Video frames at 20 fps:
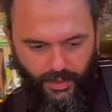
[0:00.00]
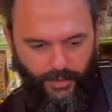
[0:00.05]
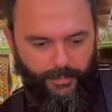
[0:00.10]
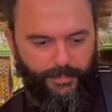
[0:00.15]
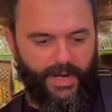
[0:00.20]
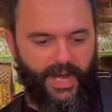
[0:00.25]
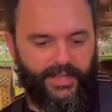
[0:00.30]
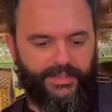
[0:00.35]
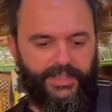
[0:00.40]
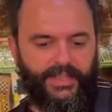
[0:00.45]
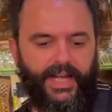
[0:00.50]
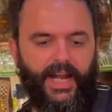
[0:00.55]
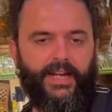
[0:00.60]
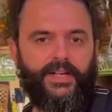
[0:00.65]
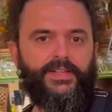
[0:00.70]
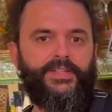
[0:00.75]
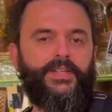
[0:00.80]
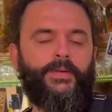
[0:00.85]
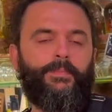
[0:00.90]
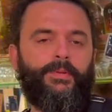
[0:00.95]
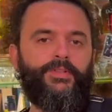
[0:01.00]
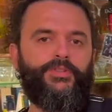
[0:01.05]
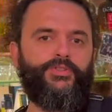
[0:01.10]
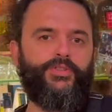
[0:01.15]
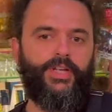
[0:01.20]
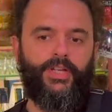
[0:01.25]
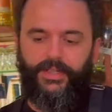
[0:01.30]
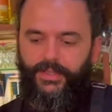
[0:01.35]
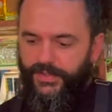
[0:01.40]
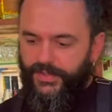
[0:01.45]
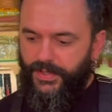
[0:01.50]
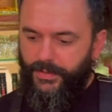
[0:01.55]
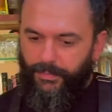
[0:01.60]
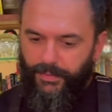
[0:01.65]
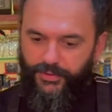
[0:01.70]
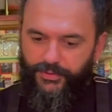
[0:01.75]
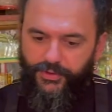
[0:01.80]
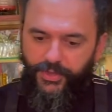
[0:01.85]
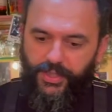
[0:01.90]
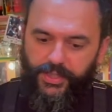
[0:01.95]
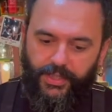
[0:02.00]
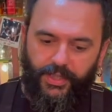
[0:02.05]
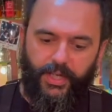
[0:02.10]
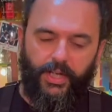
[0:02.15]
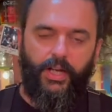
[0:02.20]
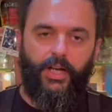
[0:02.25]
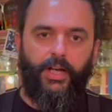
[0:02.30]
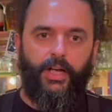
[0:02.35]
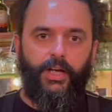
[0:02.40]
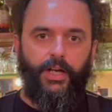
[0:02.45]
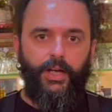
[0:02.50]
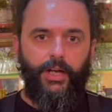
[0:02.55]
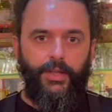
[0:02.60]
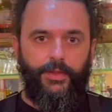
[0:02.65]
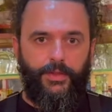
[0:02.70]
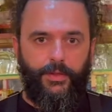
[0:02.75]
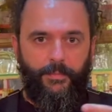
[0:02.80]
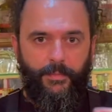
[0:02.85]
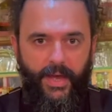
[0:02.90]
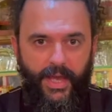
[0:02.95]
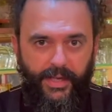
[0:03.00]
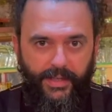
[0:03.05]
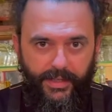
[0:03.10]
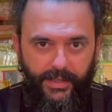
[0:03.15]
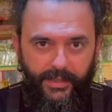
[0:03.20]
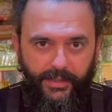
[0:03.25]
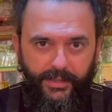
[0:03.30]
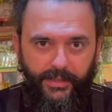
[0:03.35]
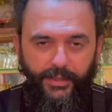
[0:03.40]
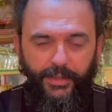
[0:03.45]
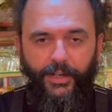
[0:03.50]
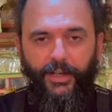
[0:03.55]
Practically simple drink in the making.